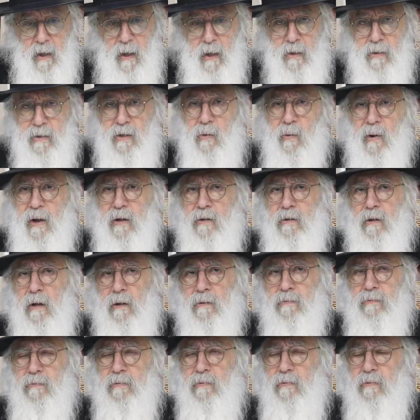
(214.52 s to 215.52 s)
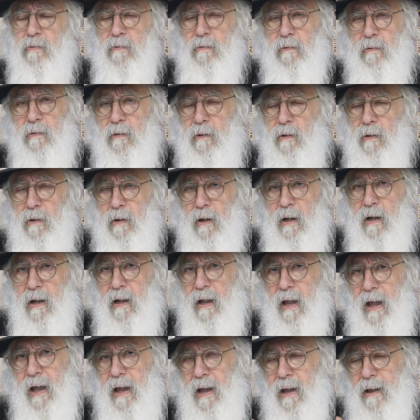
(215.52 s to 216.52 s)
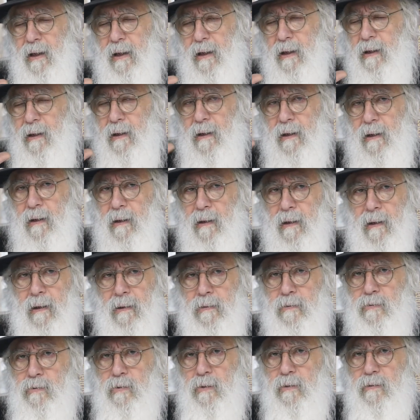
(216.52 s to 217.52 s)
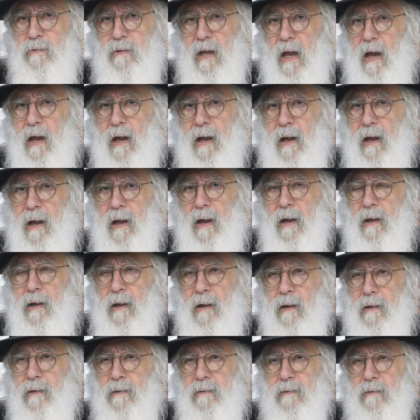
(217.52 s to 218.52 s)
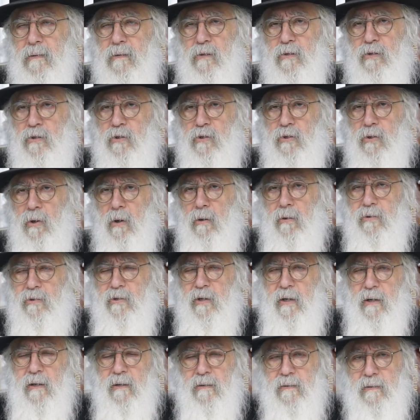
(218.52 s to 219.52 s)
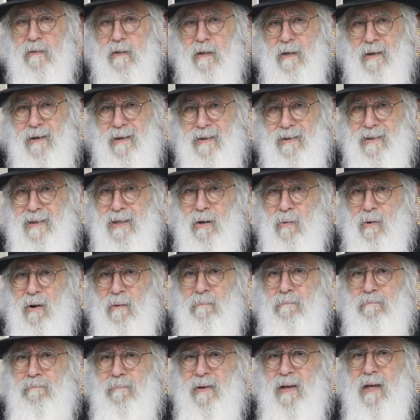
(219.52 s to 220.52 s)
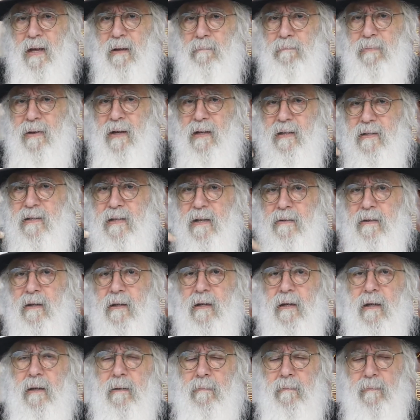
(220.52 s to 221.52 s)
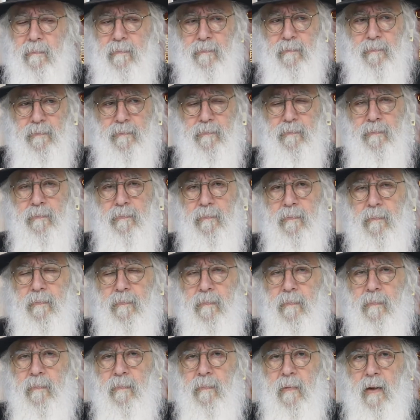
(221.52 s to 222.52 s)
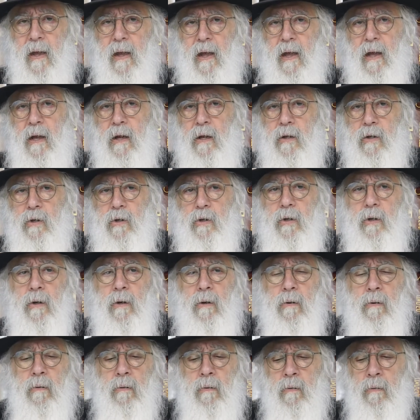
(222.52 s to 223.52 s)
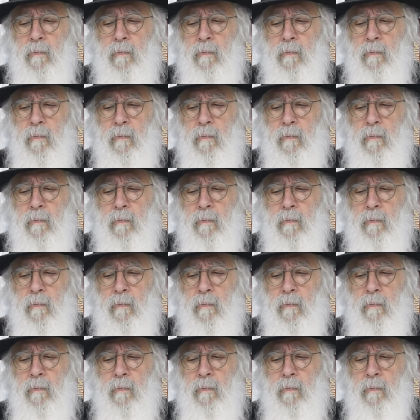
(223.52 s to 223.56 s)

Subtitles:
They were not just soldiers. They were big tzaddikim. You know,